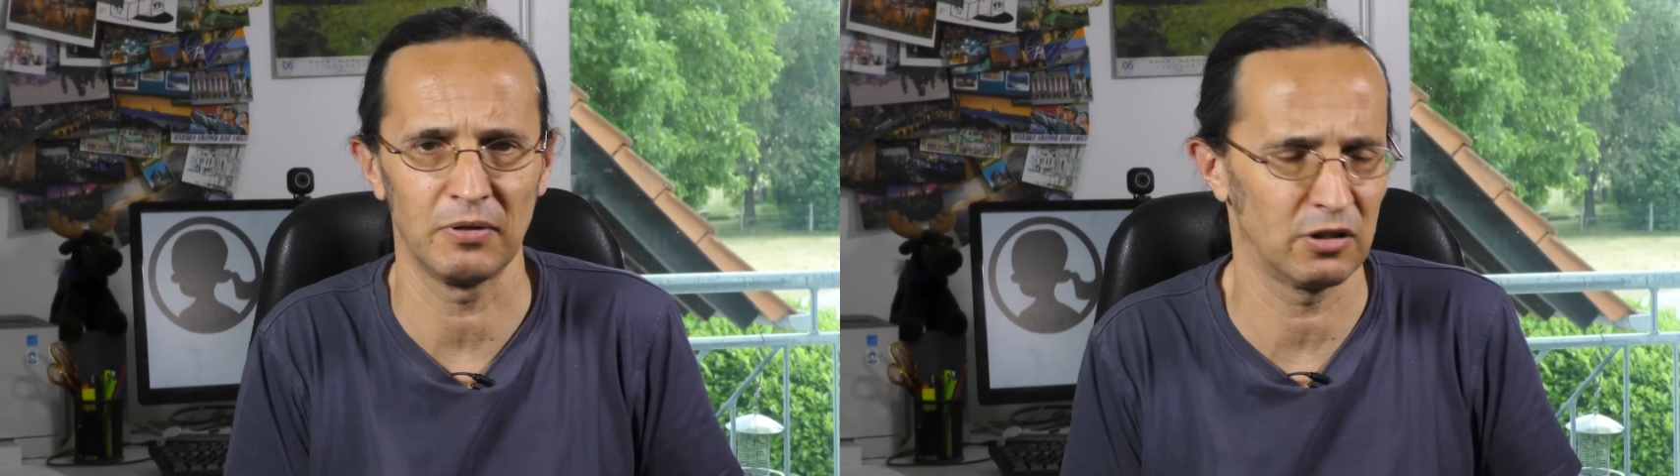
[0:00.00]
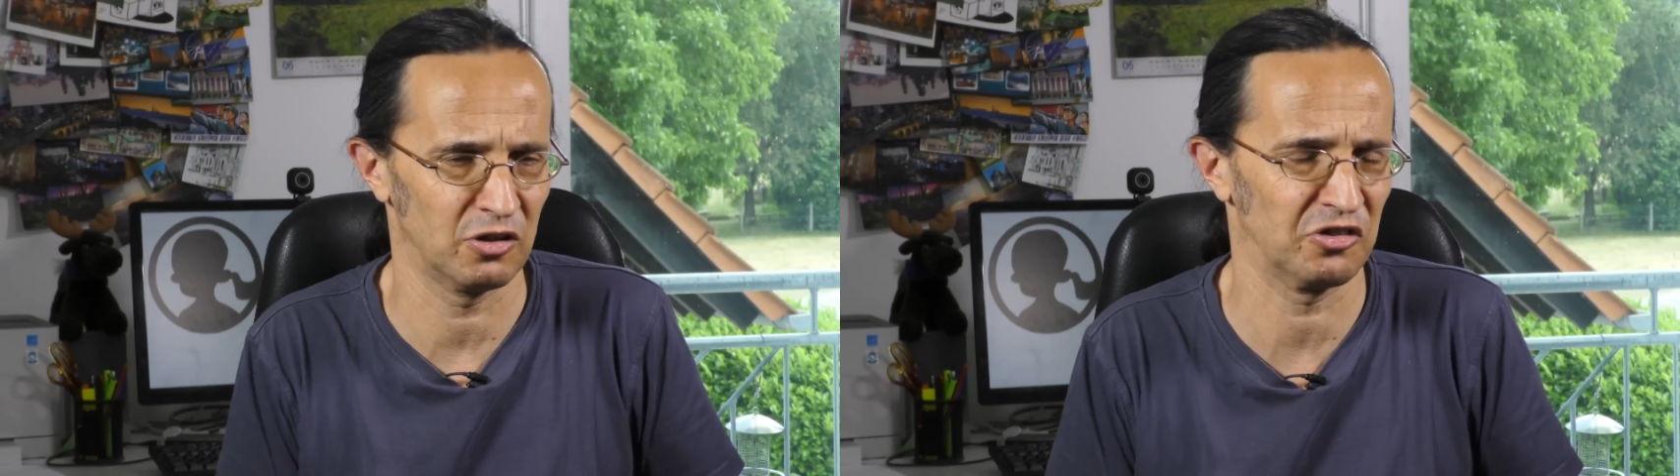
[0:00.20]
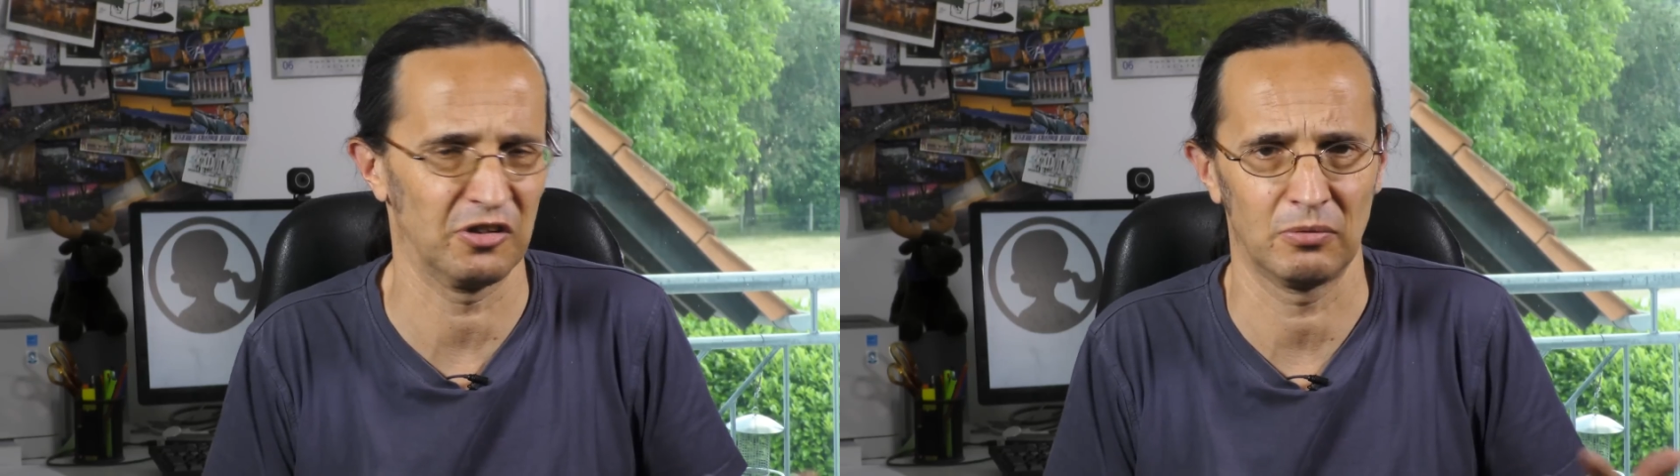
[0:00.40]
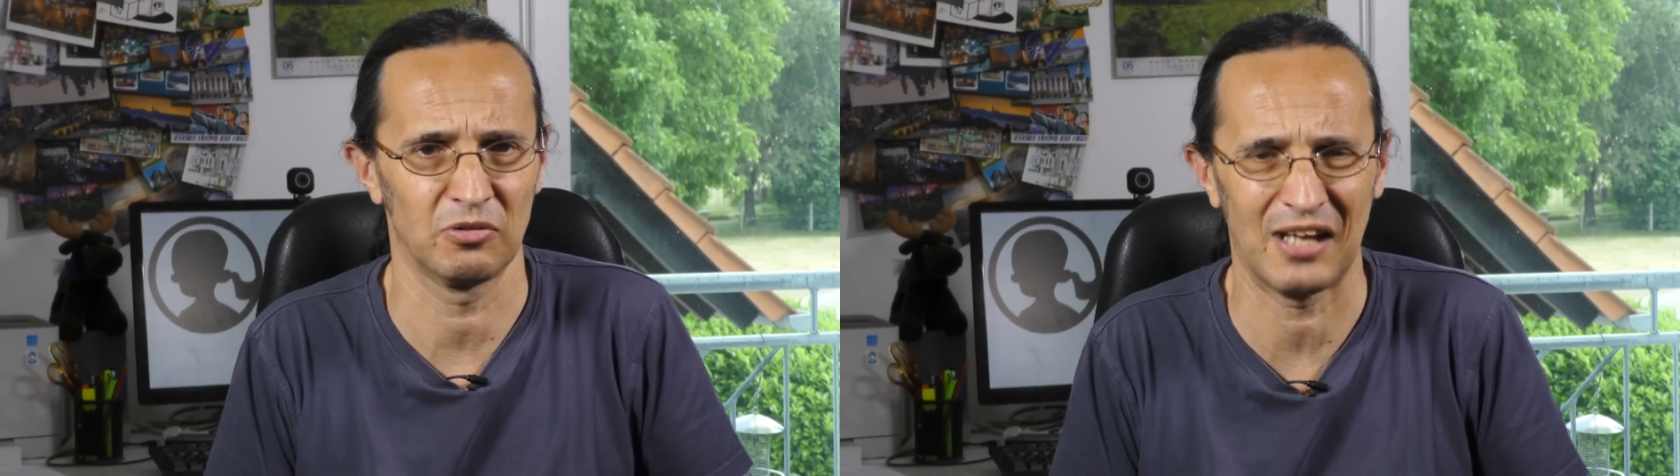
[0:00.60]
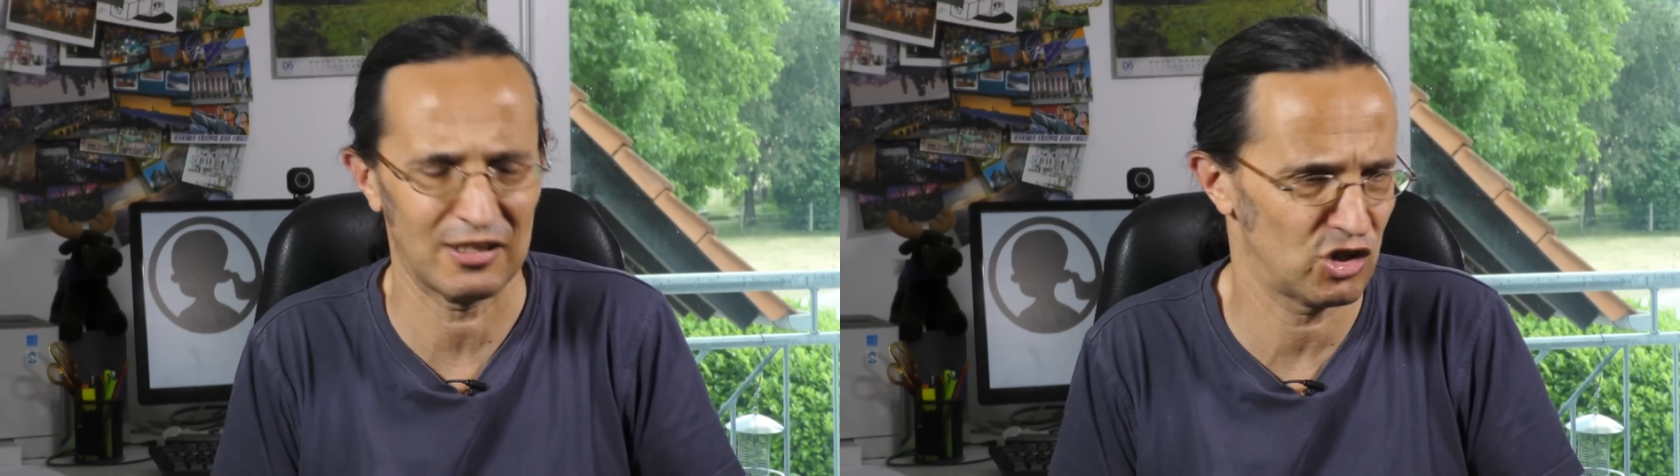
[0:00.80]
because
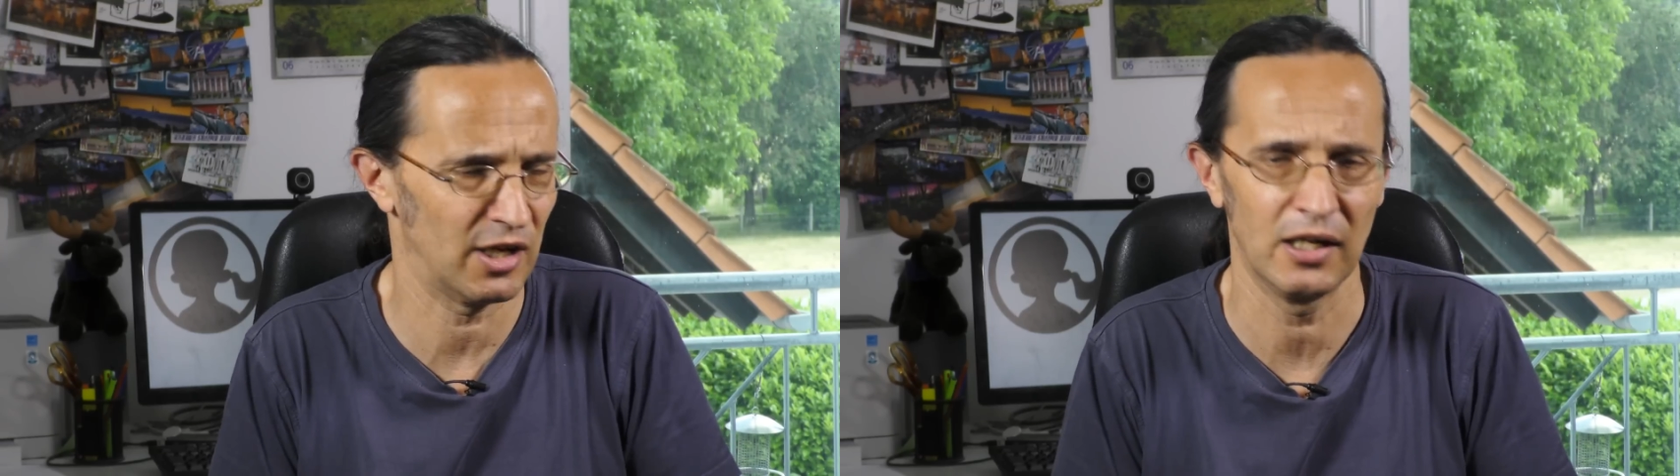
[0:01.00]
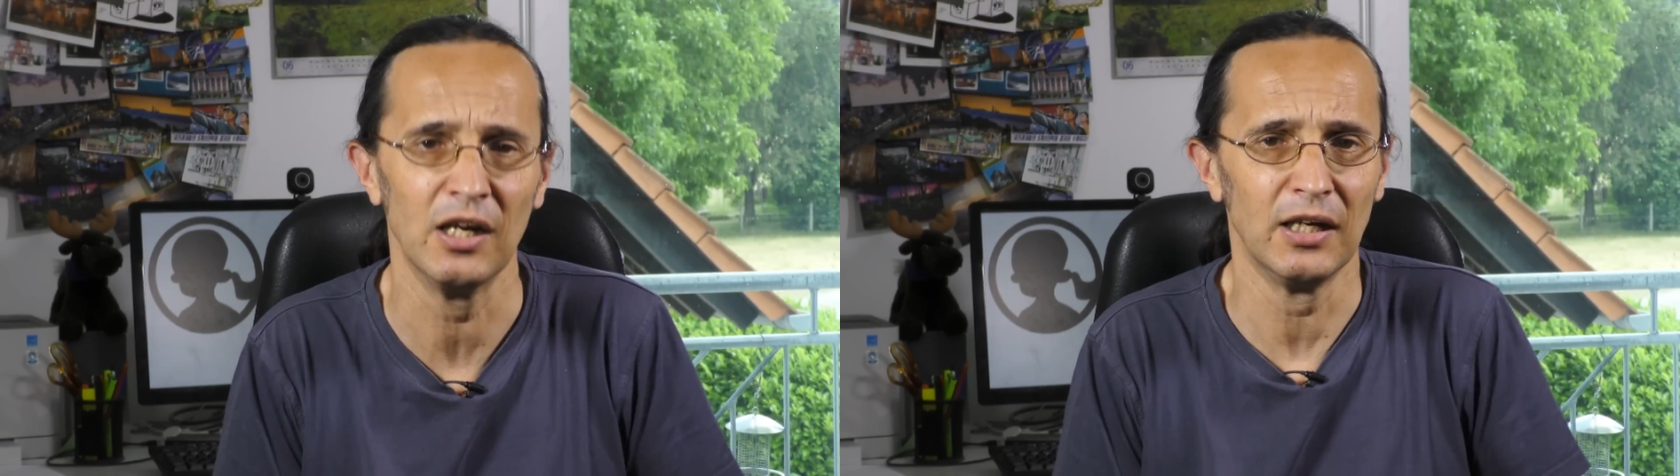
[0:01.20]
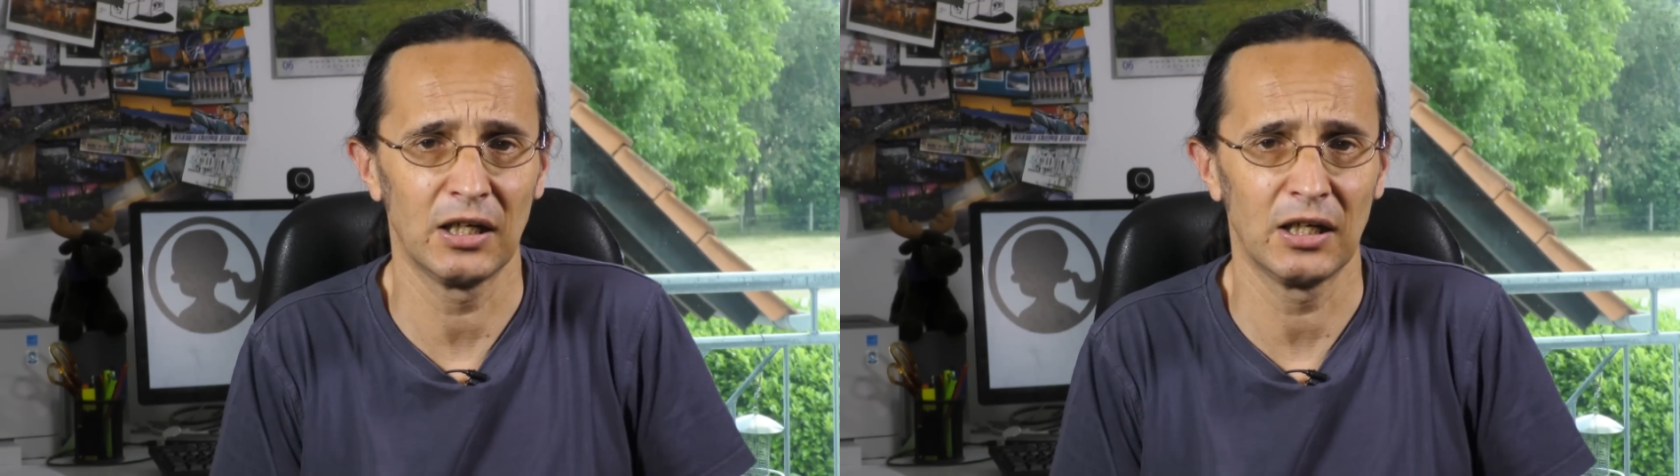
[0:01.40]
it's actually